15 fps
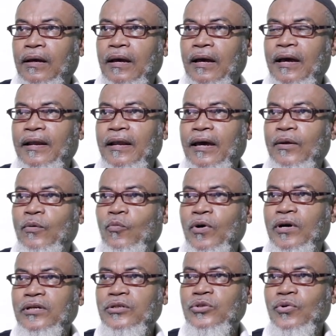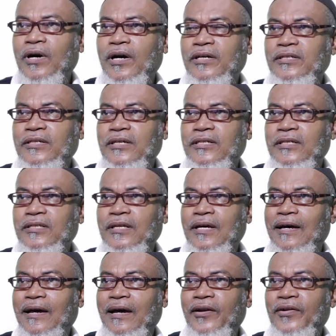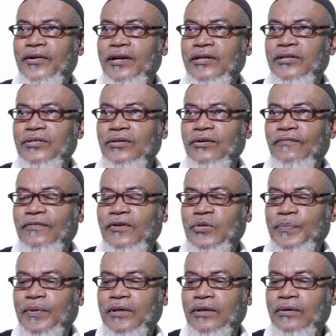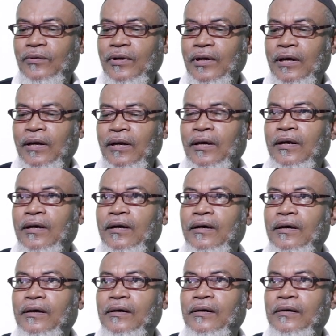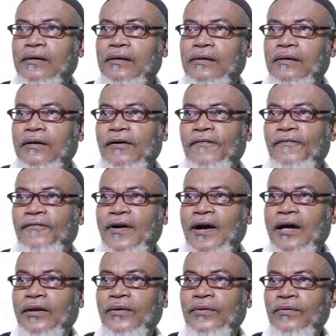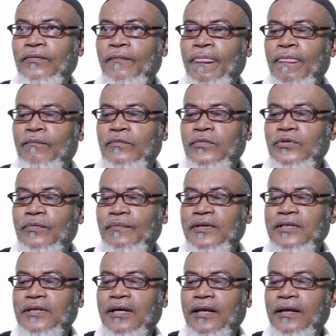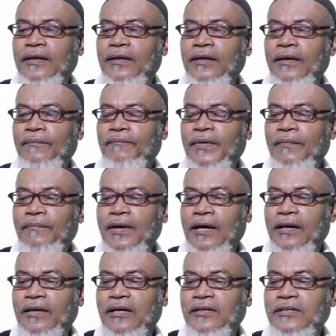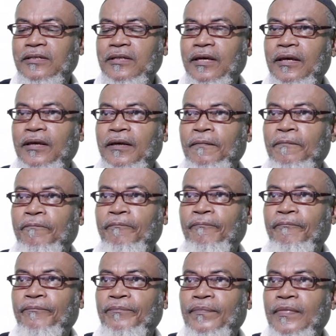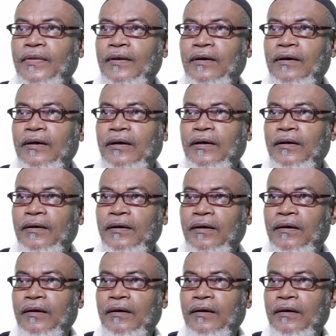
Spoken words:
and I want to access the address of this particular value, so basically maybe I'll just say a,